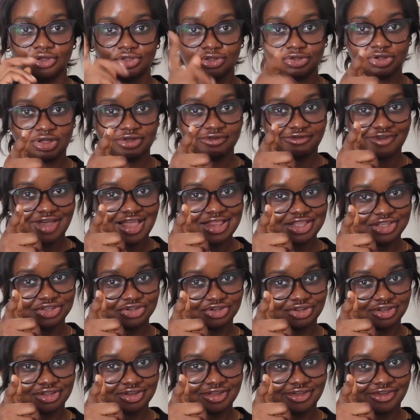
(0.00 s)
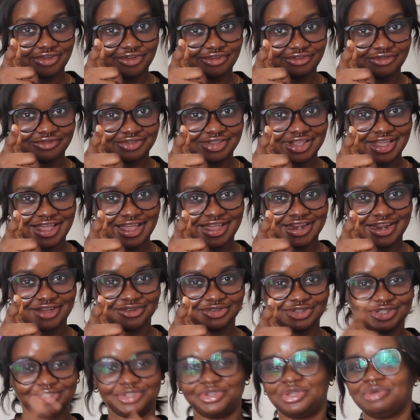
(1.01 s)
You're valued, you're loved, and
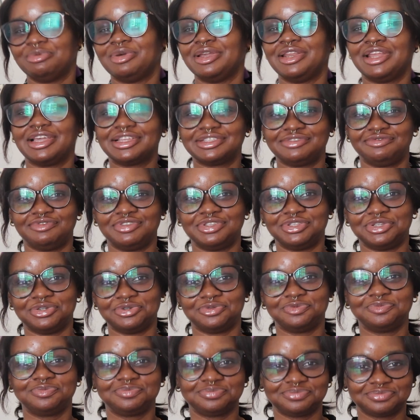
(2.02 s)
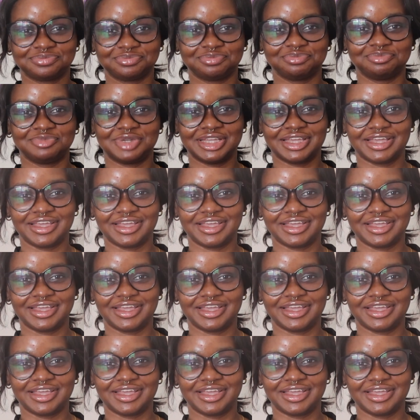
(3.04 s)
I'll see you in my next video. Bye